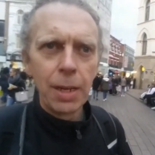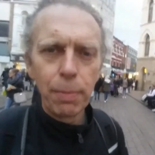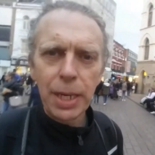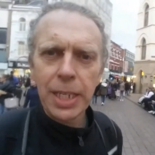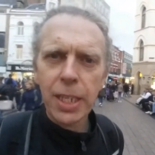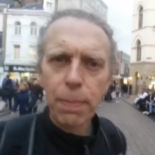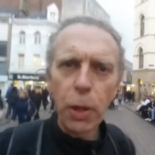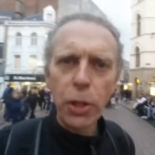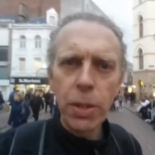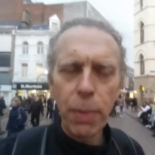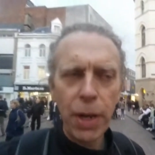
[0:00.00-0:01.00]
The place is
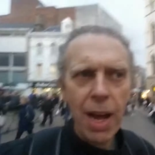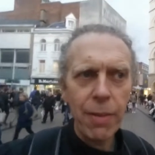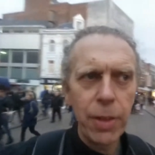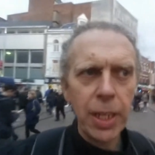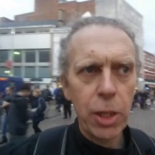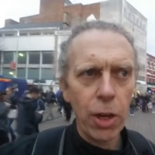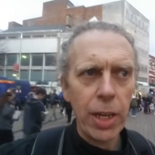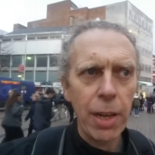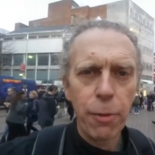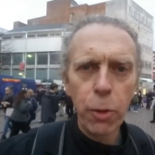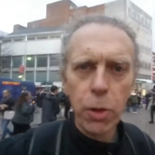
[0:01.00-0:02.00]
buzzing, but I haven't really took
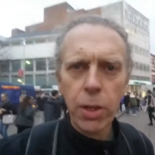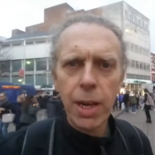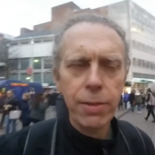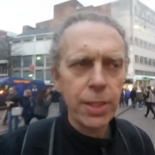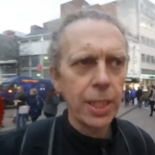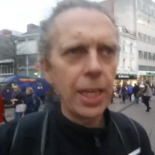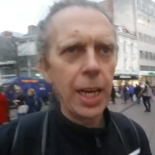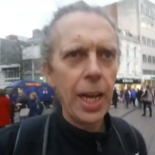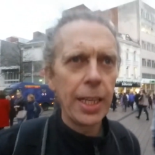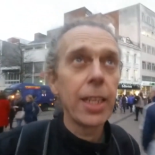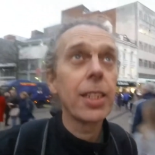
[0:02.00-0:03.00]
any photographs,
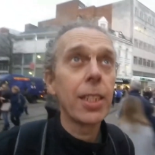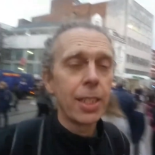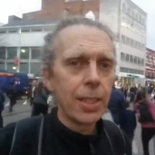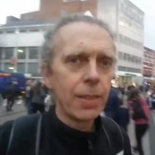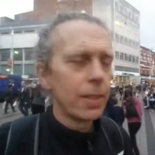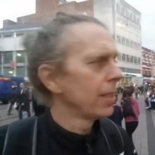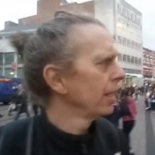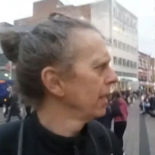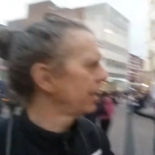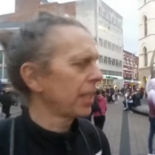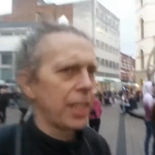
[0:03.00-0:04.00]
and
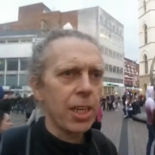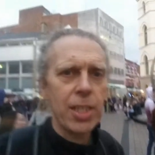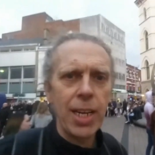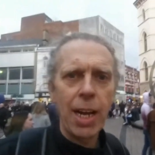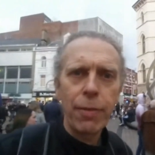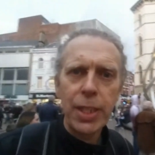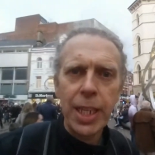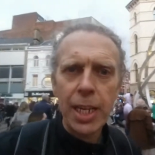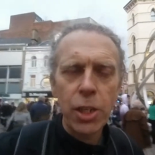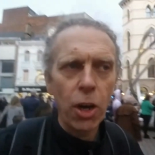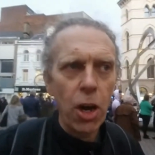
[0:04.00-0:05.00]
you can see yourself, it's
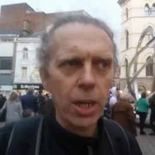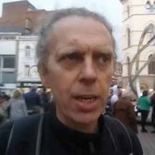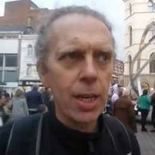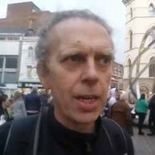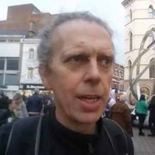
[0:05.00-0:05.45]
getting darker.